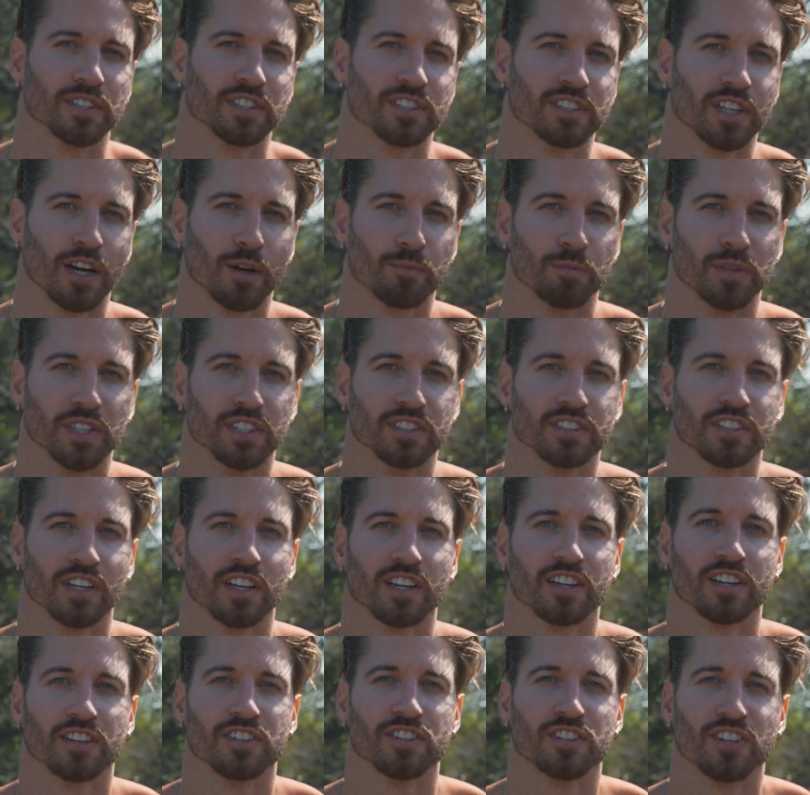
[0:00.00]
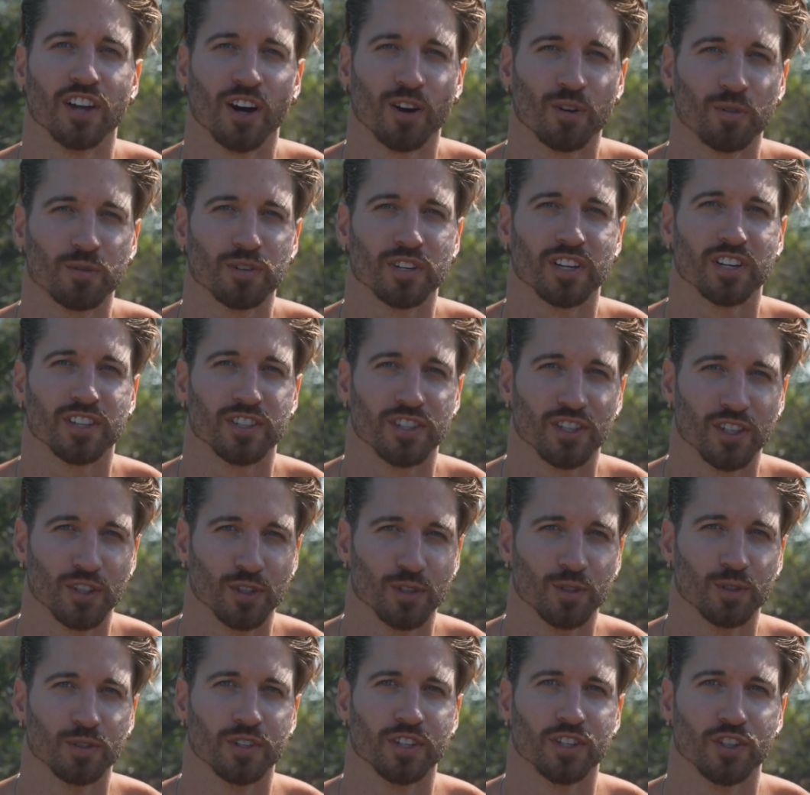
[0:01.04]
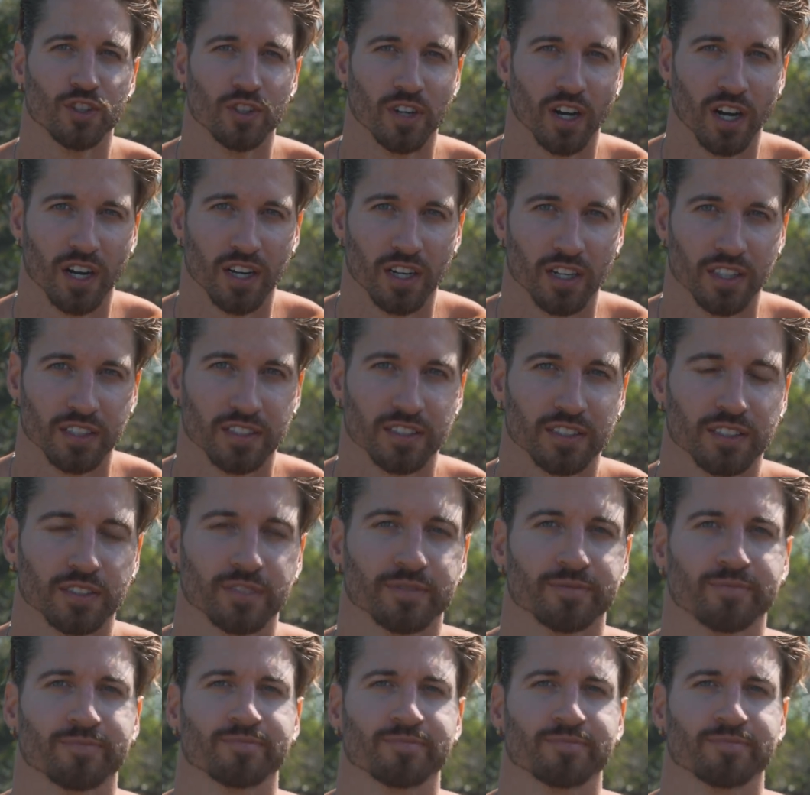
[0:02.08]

this up is don't do drugs.